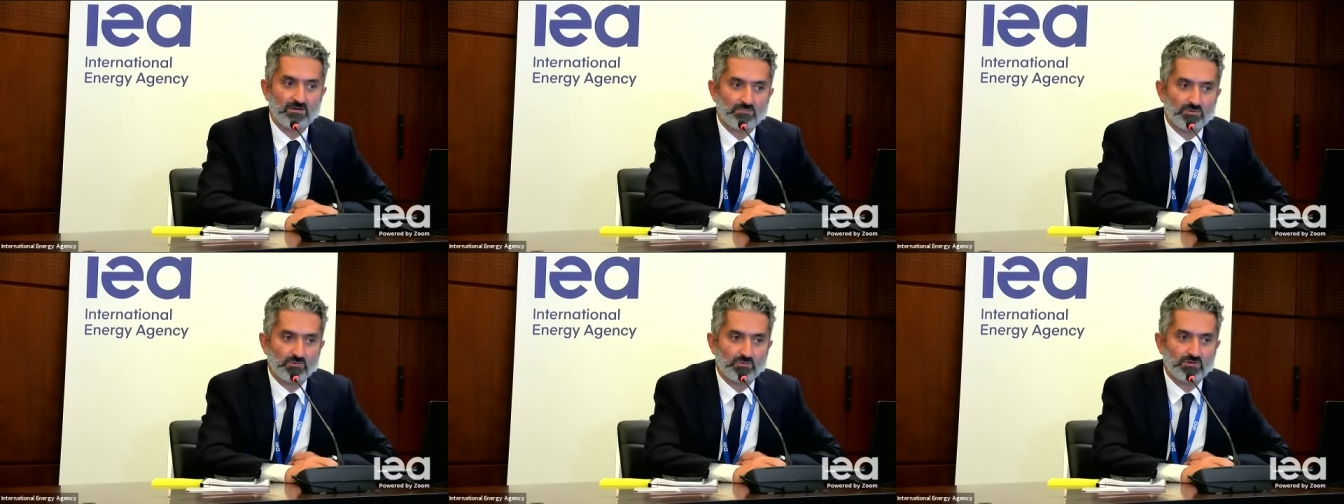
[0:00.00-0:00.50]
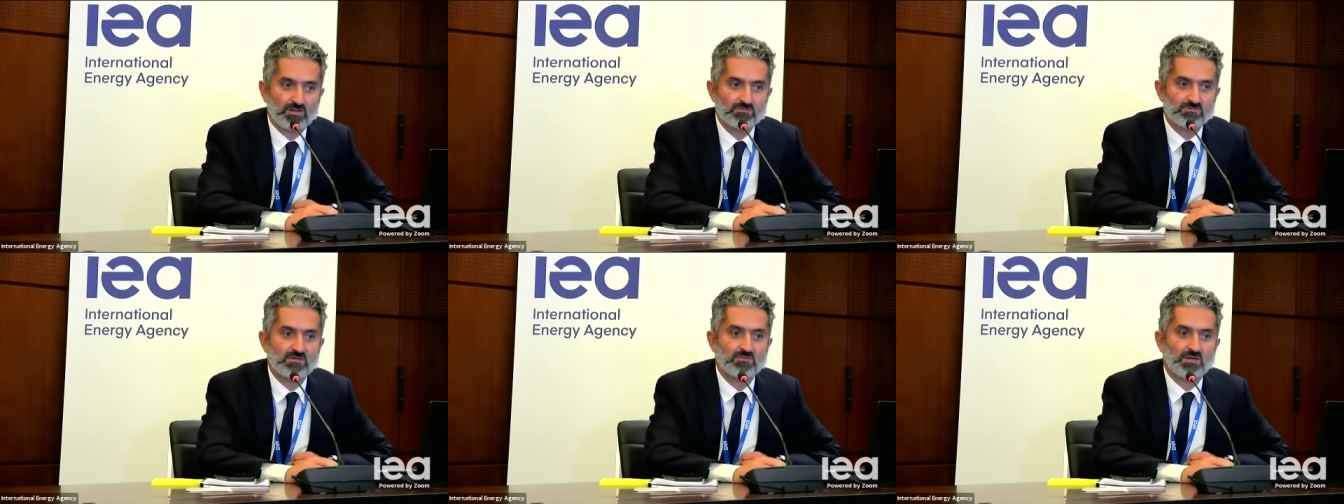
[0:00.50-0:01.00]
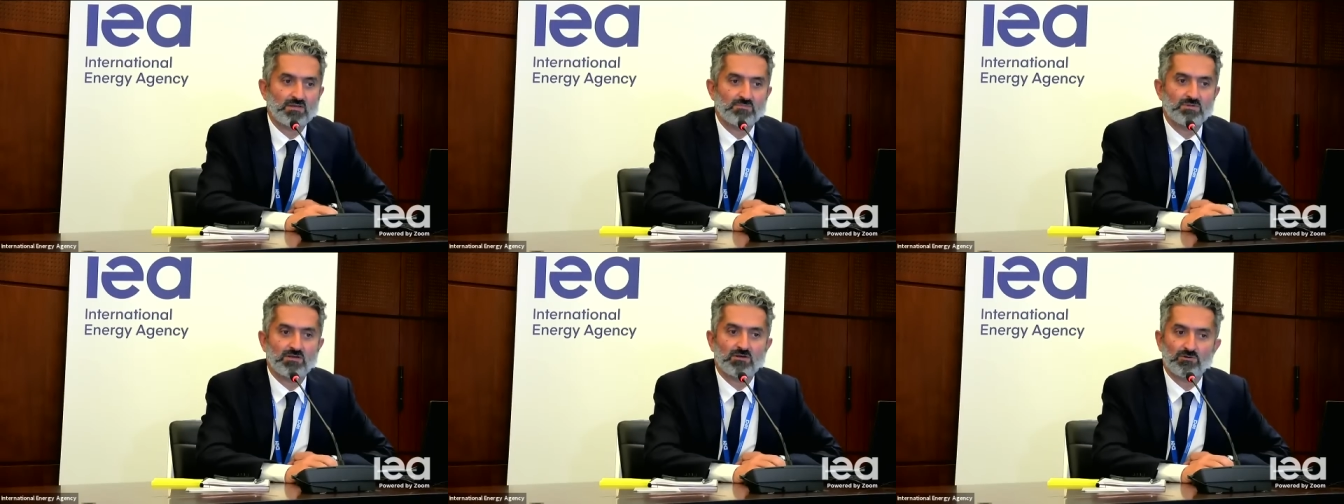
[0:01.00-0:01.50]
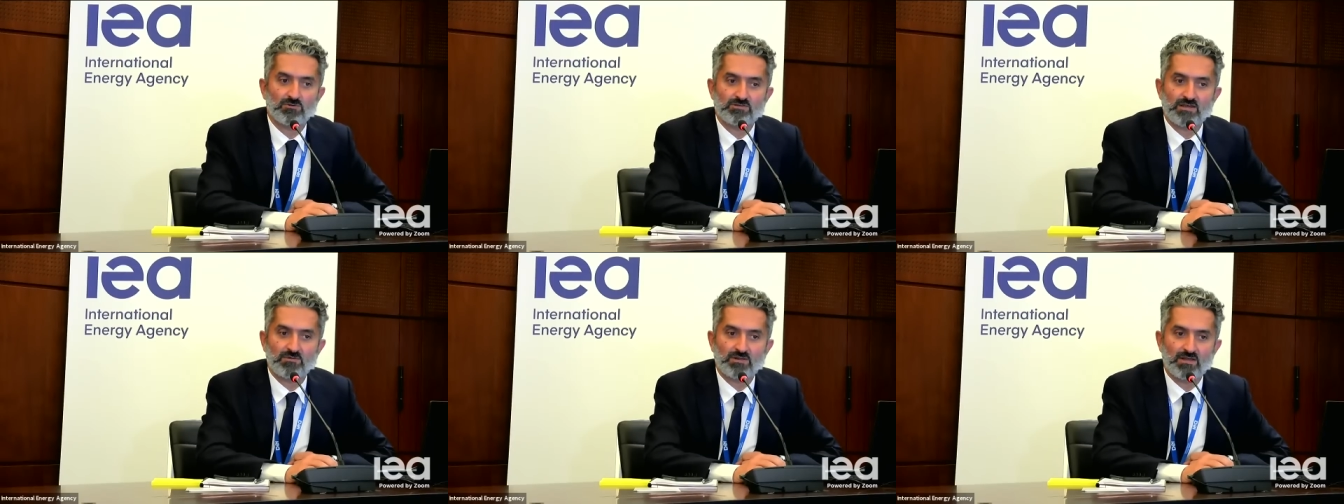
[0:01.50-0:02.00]
but we're now seeing many being closed
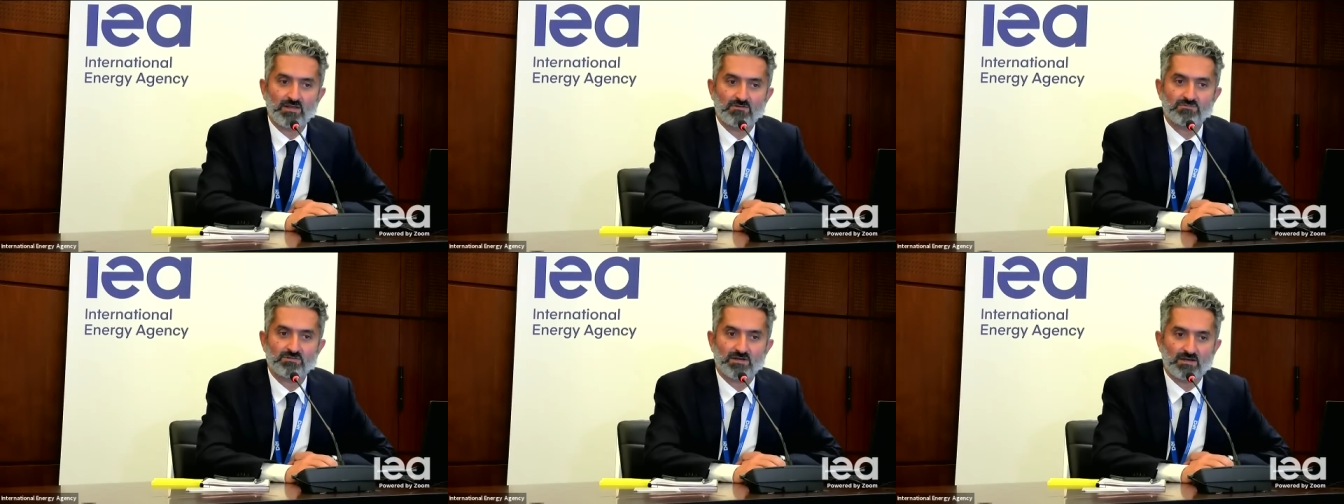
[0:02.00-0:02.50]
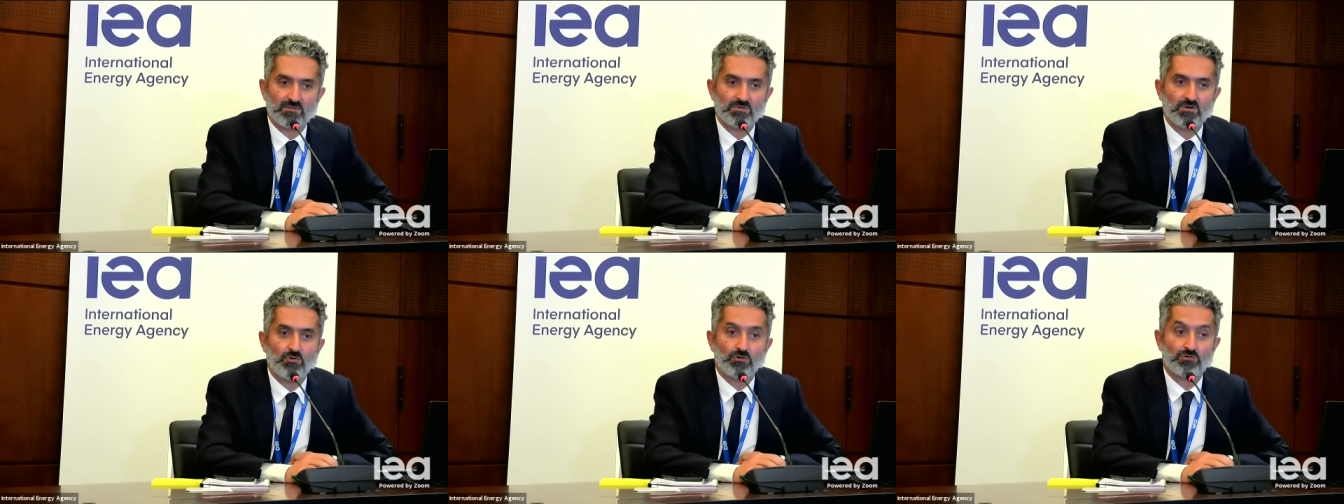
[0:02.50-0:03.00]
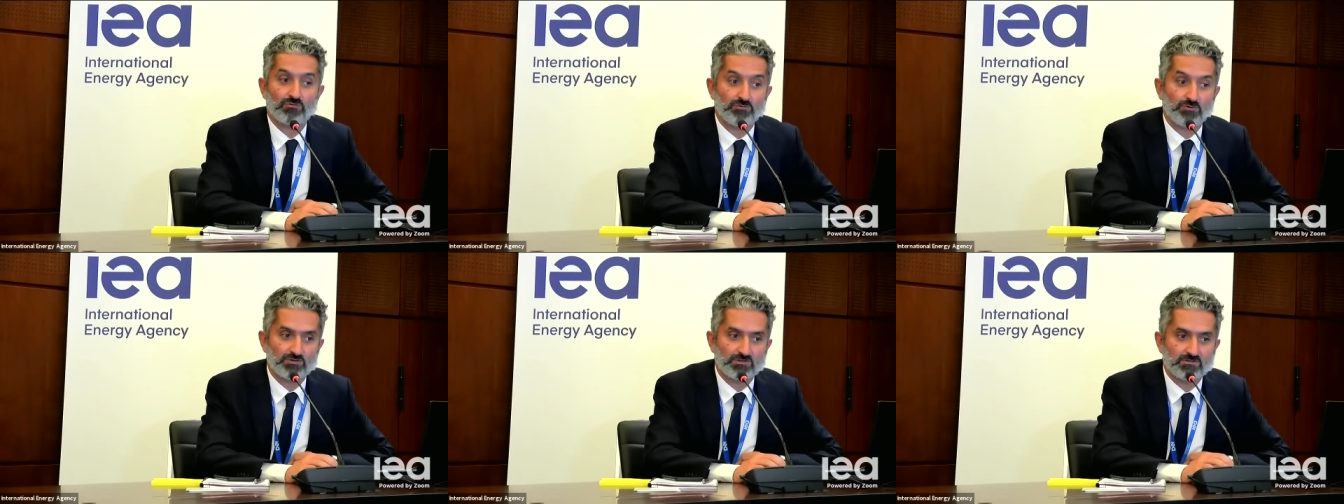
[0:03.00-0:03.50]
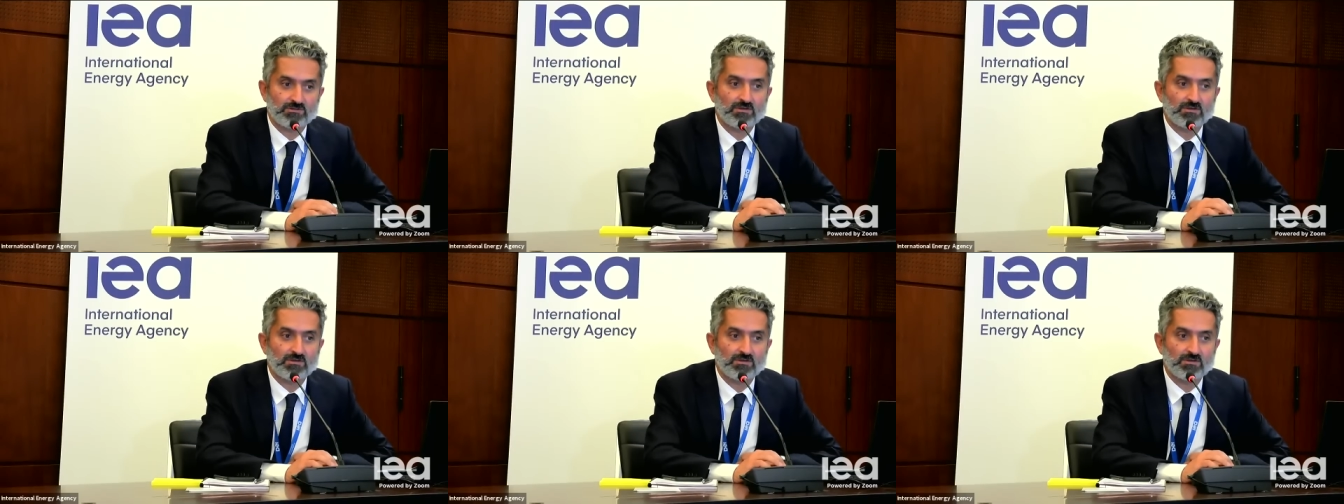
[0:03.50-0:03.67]
down ahead of time or converted.